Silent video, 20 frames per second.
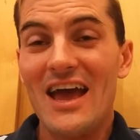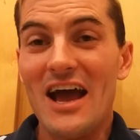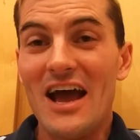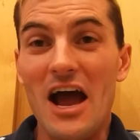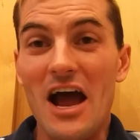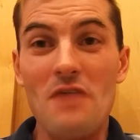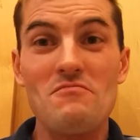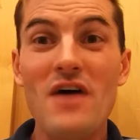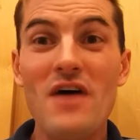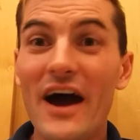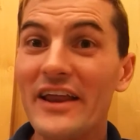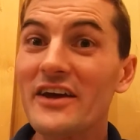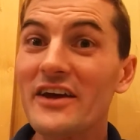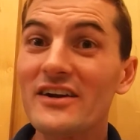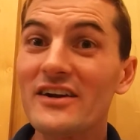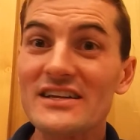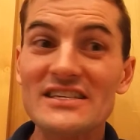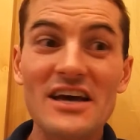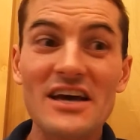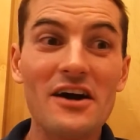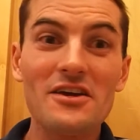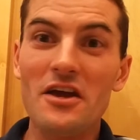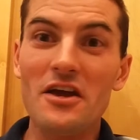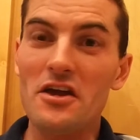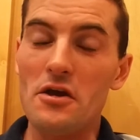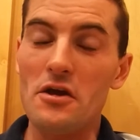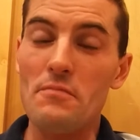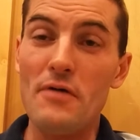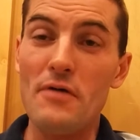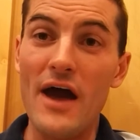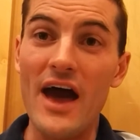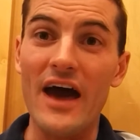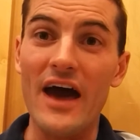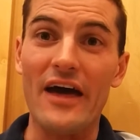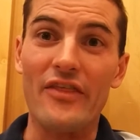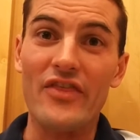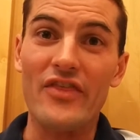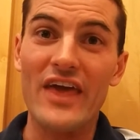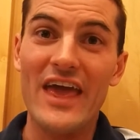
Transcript: I'm not here to tell you your path,